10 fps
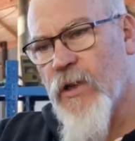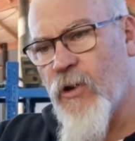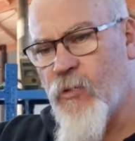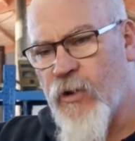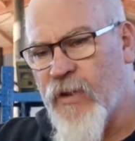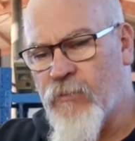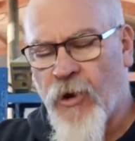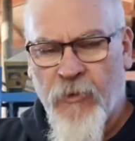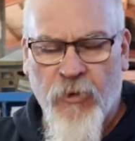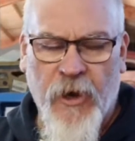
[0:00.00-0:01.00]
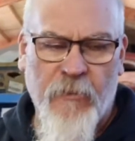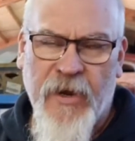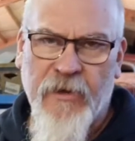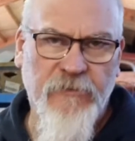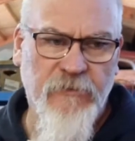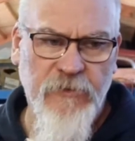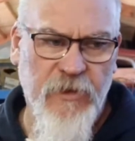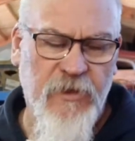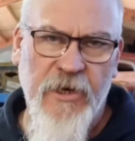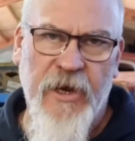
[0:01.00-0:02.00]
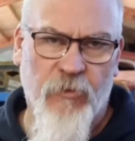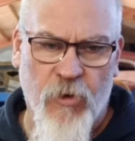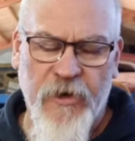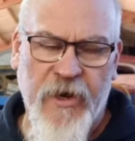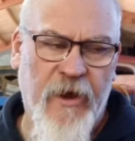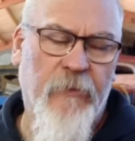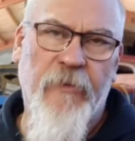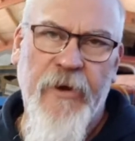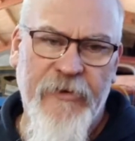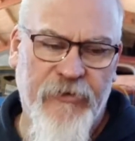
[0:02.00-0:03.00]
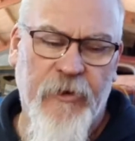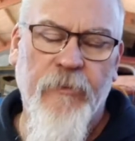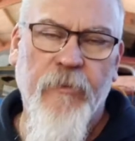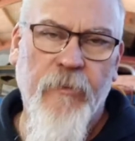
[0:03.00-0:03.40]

And when I mean body work, I mean cleaning it right down, etch it,